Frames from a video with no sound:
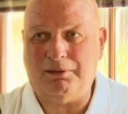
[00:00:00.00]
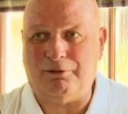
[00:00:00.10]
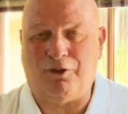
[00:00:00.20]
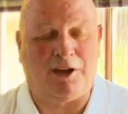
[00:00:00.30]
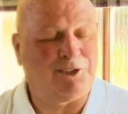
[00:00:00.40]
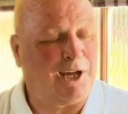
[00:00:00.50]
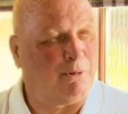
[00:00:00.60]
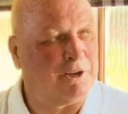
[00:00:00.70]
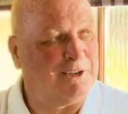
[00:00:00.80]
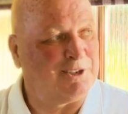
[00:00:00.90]
advised
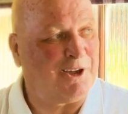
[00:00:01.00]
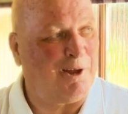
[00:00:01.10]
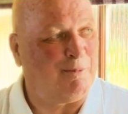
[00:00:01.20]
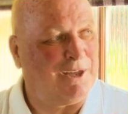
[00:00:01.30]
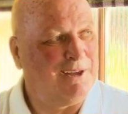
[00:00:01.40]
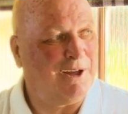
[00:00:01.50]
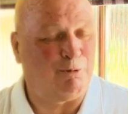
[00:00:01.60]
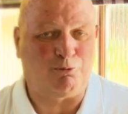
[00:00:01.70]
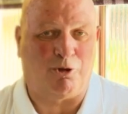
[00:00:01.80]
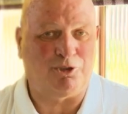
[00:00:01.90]
Aberdeen to sign me, I
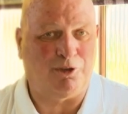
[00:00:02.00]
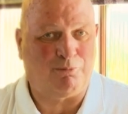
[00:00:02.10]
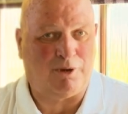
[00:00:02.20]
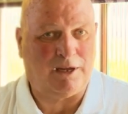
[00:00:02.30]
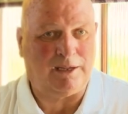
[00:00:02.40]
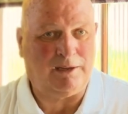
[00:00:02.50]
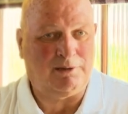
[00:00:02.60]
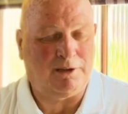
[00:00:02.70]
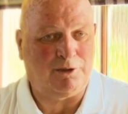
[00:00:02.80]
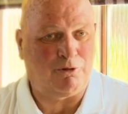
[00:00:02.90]
was watching him play
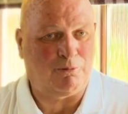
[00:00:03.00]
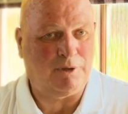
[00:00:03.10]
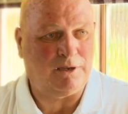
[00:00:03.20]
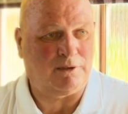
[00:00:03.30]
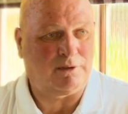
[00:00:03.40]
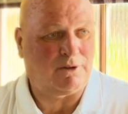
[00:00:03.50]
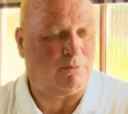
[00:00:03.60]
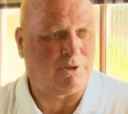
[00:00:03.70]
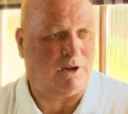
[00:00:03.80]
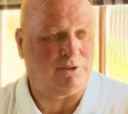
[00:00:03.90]
in a European
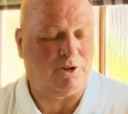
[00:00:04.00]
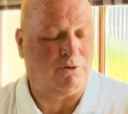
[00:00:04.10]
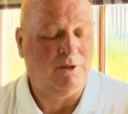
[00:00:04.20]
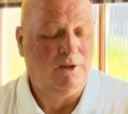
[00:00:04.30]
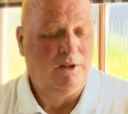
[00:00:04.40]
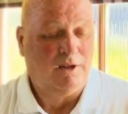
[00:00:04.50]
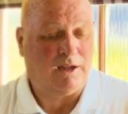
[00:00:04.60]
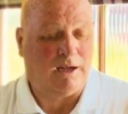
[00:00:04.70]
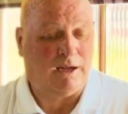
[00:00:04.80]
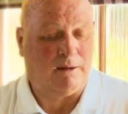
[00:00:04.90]
Cup tie. So
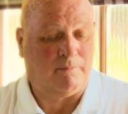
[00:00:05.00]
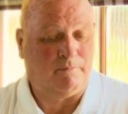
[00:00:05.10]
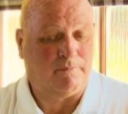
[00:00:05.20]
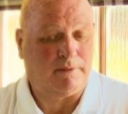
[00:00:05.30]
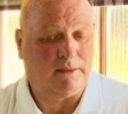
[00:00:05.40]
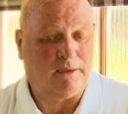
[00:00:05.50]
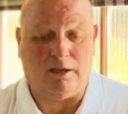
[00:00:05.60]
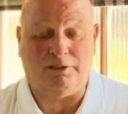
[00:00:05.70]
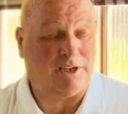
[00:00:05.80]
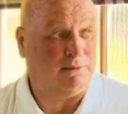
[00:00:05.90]
um,
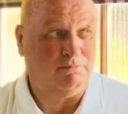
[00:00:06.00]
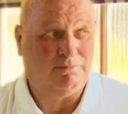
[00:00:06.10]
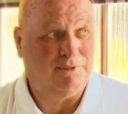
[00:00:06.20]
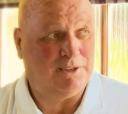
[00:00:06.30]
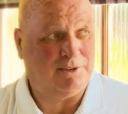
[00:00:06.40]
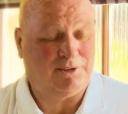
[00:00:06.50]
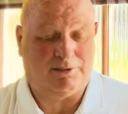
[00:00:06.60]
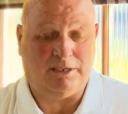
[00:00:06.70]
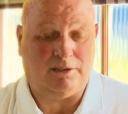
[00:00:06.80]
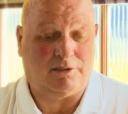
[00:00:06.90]
I'd say
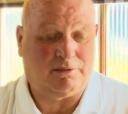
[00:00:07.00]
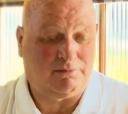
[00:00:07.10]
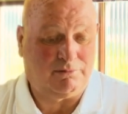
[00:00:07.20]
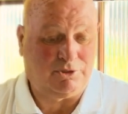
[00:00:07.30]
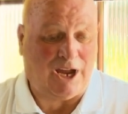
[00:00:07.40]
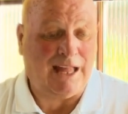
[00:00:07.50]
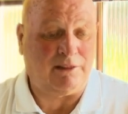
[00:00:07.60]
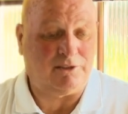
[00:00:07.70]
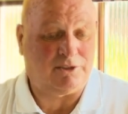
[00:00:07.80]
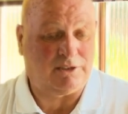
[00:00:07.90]
it's it's
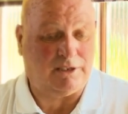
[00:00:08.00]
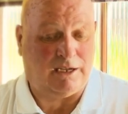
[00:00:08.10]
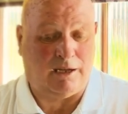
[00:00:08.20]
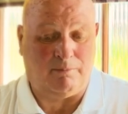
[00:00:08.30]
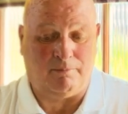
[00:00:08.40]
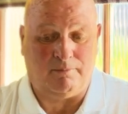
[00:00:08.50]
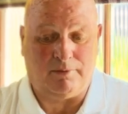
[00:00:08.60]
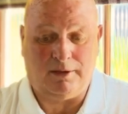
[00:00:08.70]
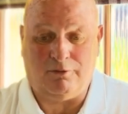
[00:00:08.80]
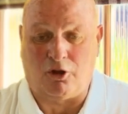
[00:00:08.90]
chance. Um,
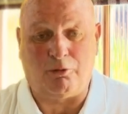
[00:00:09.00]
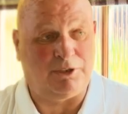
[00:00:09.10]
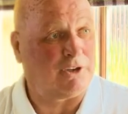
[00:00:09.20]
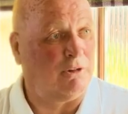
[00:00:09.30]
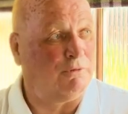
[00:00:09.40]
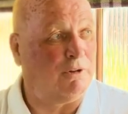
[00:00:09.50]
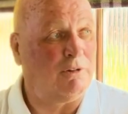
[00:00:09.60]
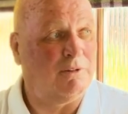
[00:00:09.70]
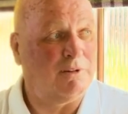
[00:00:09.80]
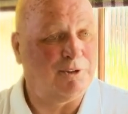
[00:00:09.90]
you've got to be
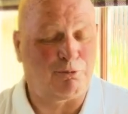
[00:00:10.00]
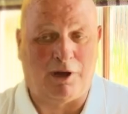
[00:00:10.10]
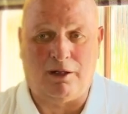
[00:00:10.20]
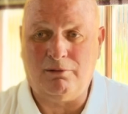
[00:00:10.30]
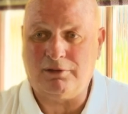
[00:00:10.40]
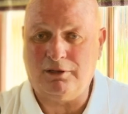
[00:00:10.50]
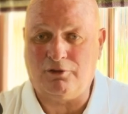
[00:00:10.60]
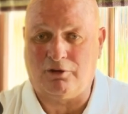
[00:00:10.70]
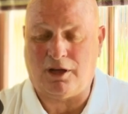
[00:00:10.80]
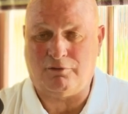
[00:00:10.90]
skillful as yeah. well. You've
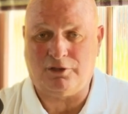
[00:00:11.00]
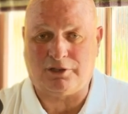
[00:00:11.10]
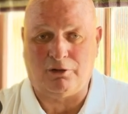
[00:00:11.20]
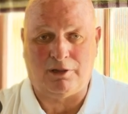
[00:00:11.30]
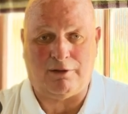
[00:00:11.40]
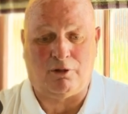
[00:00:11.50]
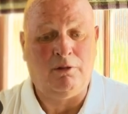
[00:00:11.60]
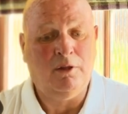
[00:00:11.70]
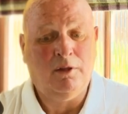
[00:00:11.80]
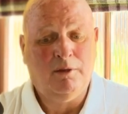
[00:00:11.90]
got yeah. to have the skill
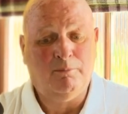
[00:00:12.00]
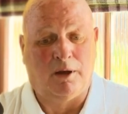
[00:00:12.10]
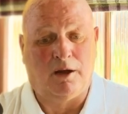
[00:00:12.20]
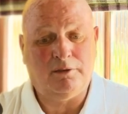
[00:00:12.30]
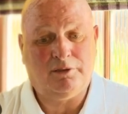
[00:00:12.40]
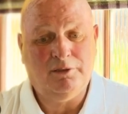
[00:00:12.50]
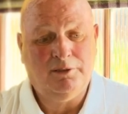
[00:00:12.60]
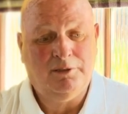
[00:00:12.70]
level, but